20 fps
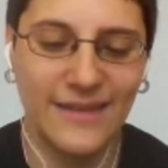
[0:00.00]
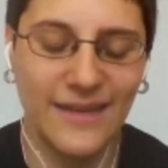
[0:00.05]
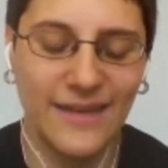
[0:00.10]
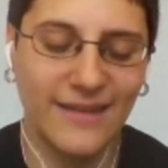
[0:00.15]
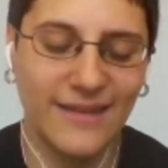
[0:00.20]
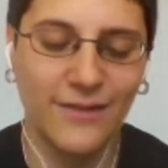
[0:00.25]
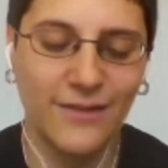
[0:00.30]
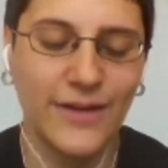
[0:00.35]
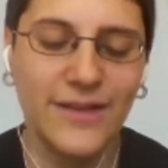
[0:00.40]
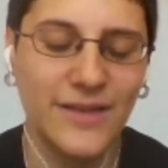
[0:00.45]

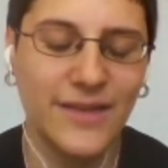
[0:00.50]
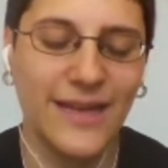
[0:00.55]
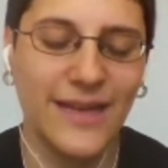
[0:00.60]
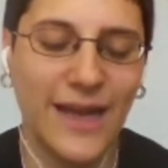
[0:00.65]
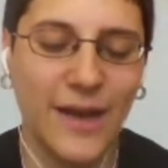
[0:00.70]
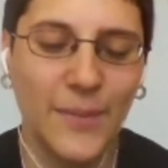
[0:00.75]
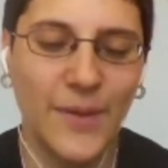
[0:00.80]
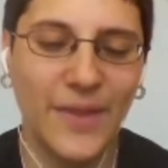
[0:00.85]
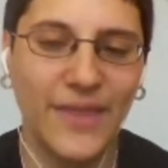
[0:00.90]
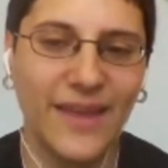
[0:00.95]
it's stricter
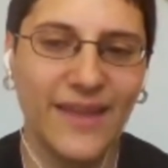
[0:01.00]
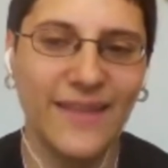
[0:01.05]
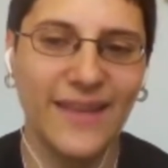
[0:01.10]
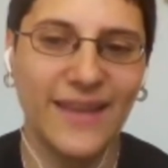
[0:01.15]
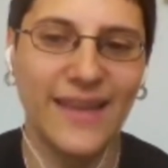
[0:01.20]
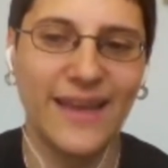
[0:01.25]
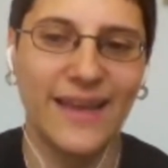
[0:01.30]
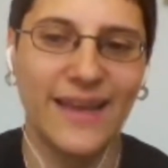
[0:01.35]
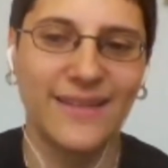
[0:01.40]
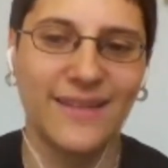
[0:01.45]
now, but then
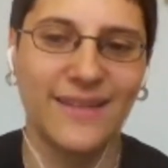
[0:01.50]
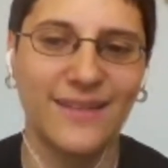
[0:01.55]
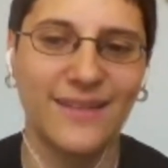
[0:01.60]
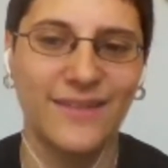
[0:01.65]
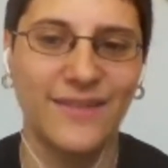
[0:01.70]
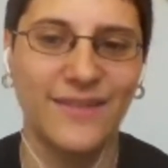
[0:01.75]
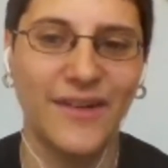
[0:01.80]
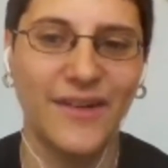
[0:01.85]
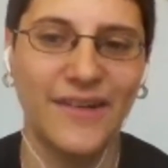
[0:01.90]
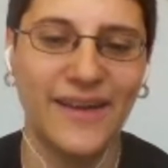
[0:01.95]
they had this
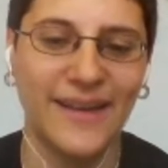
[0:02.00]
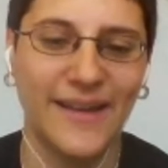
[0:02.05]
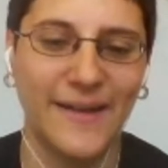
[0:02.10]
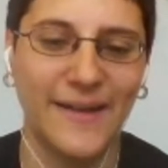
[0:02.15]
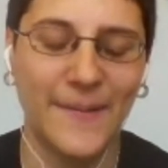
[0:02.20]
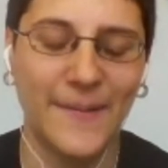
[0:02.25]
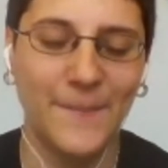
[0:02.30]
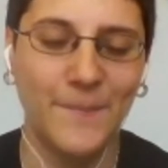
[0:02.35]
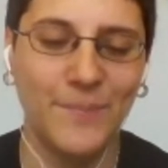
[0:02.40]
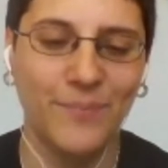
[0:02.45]
very
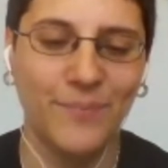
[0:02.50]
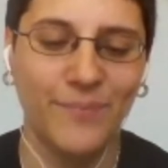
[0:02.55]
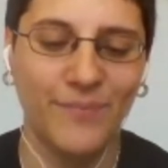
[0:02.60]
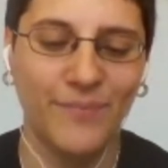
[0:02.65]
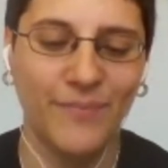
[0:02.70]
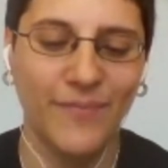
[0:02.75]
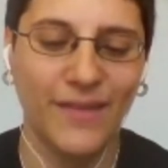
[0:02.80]
um,